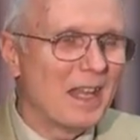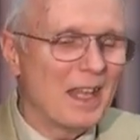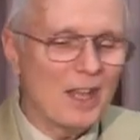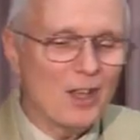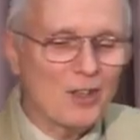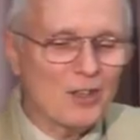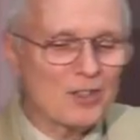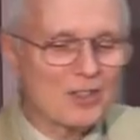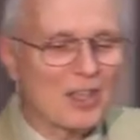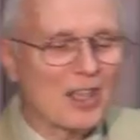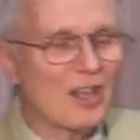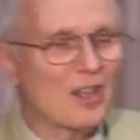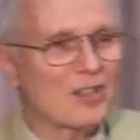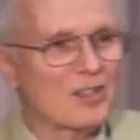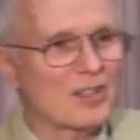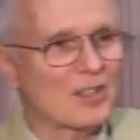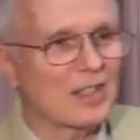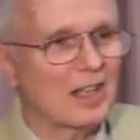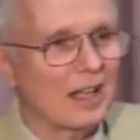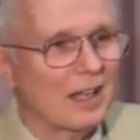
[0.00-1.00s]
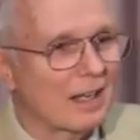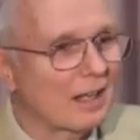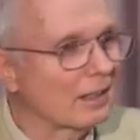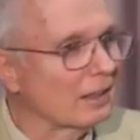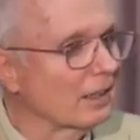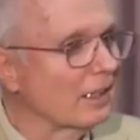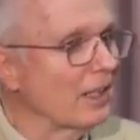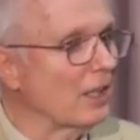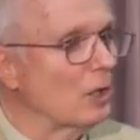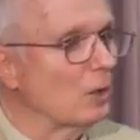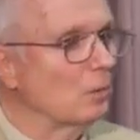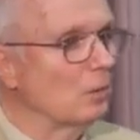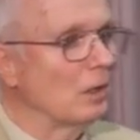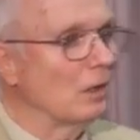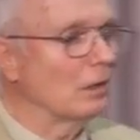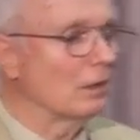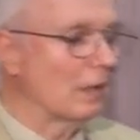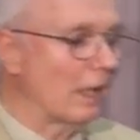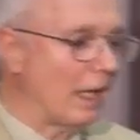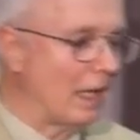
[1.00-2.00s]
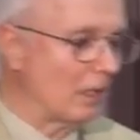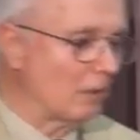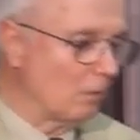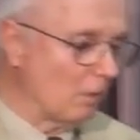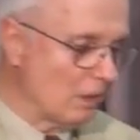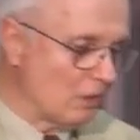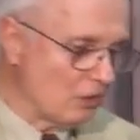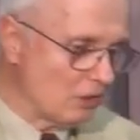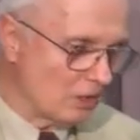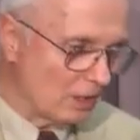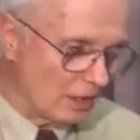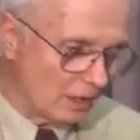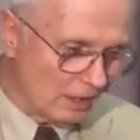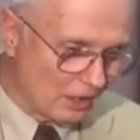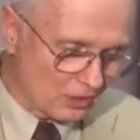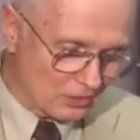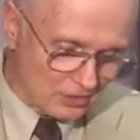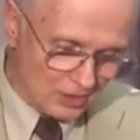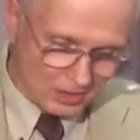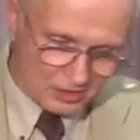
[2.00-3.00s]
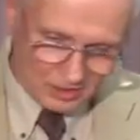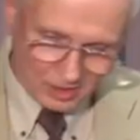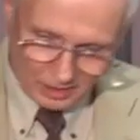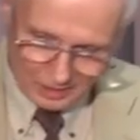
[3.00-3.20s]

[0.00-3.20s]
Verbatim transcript: Is this literal language? Is this